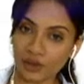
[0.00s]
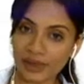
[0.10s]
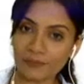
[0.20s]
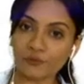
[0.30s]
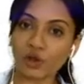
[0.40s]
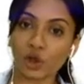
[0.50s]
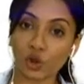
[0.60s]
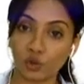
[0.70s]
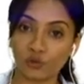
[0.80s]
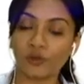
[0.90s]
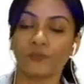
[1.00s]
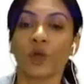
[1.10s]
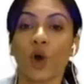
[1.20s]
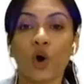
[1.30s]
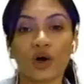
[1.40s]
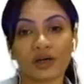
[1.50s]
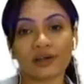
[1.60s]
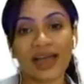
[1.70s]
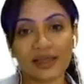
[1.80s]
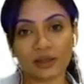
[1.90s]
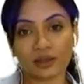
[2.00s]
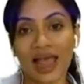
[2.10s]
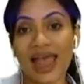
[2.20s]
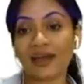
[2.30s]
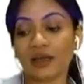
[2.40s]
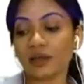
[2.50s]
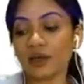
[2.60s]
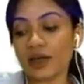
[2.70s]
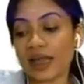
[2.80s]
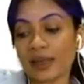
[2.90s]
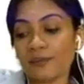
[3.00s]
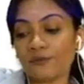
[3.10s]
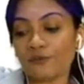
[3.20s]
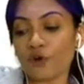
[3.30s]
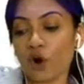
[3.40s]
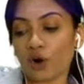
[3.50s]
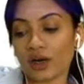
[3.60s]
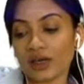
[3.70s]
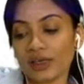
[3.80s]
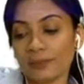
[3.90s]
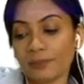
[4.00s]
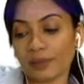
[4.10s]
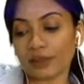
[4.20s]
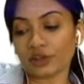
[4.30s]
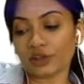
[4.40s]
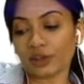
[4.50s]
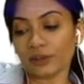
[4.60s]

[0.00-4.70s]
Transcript: name for groove, or rather another name for depression,